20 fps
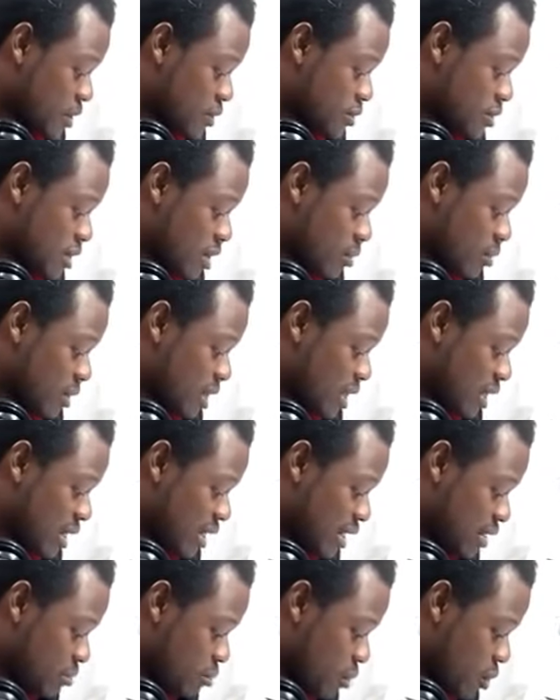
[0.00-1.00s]
so that we can
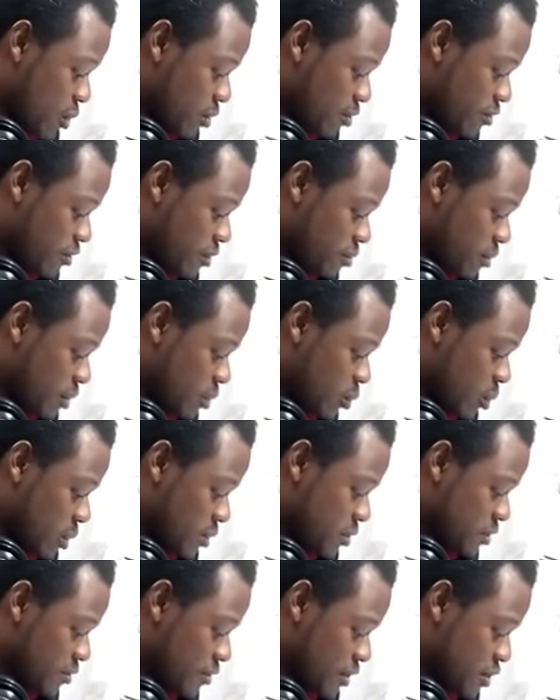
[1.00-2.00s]
learn more from your
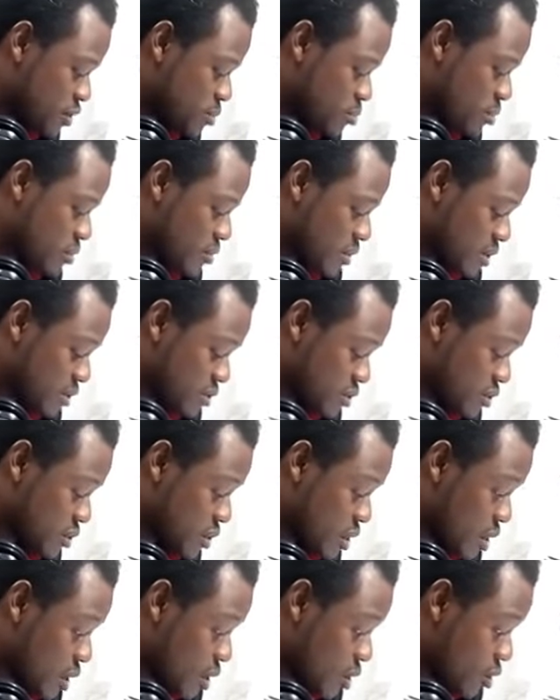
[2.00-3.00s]
wealth of
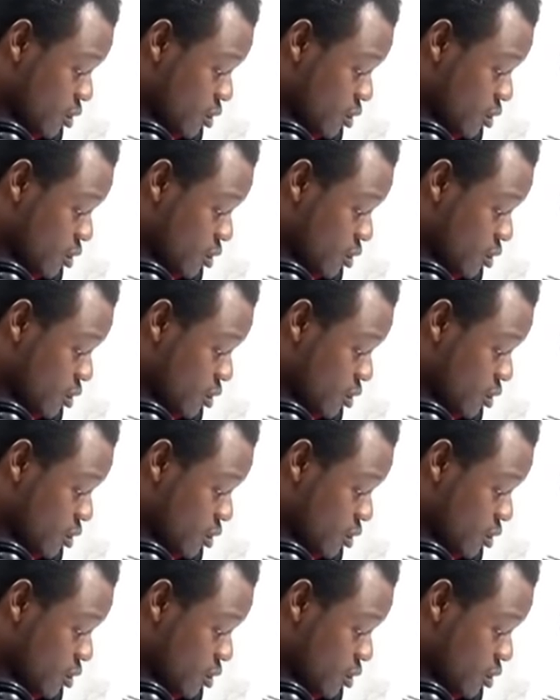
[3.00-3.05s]
experience.